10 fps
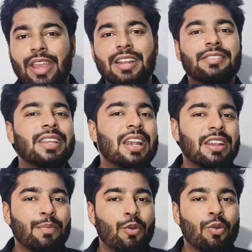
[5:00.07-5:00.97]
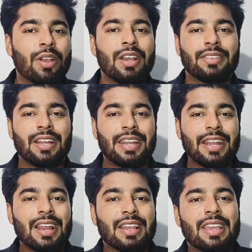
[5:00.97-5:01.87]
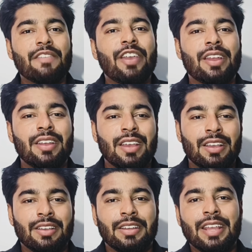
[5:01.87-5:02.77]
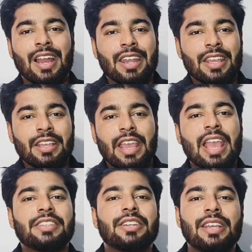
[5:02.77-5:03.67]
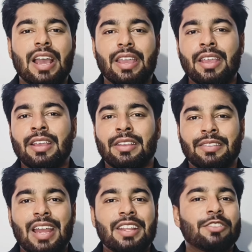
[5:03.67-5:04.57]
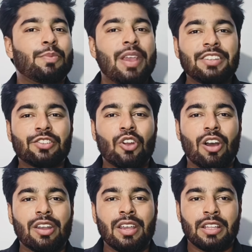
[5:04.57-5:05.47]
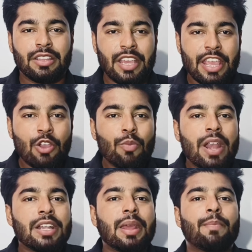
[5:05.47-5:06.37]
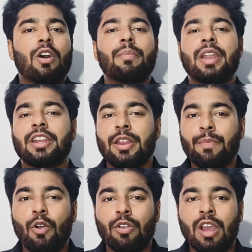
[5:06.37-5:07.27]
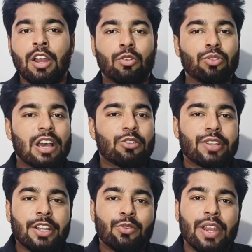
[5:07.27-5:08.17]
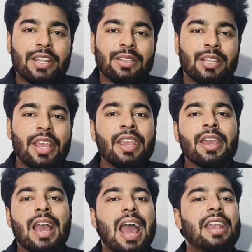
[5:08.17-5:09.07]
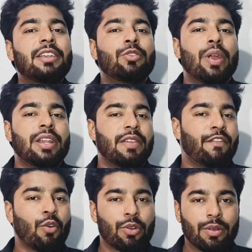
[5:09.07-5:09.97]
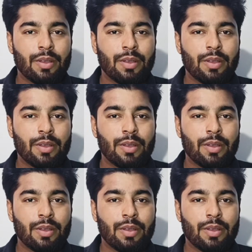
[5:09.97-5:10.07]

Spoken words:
NCERT book, the data given regarding HDI, that is based on the Human Development Report 2023 and 24.